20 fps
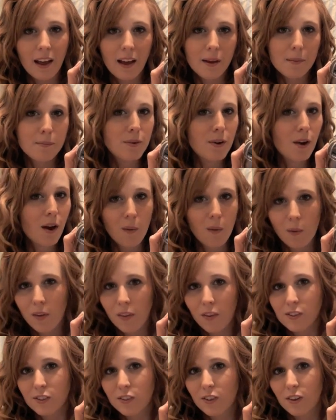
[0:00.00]
I'm not one
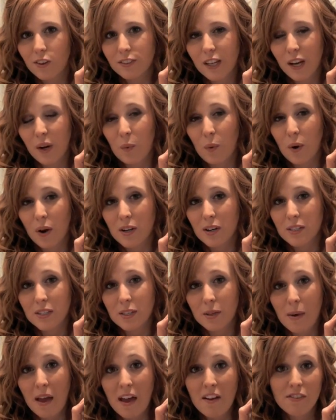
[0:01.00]
of those girls that
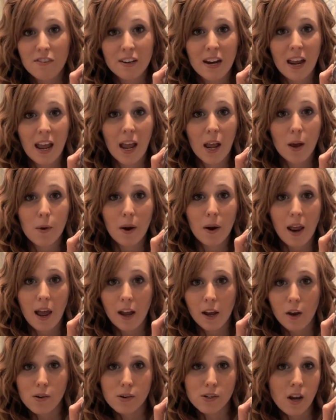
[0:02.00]
wears them every day when
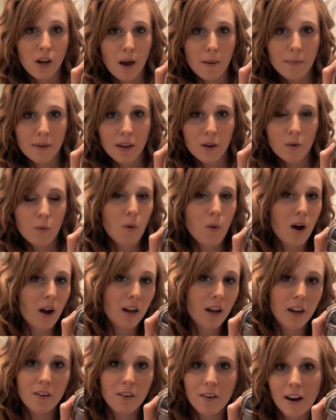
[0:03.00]
I go shopping,
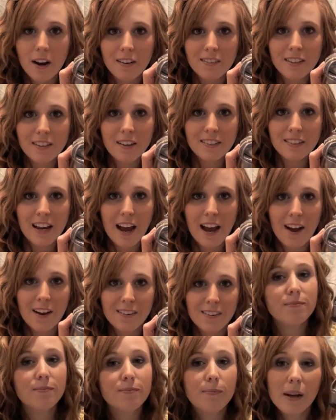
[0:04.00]
walking around downtown.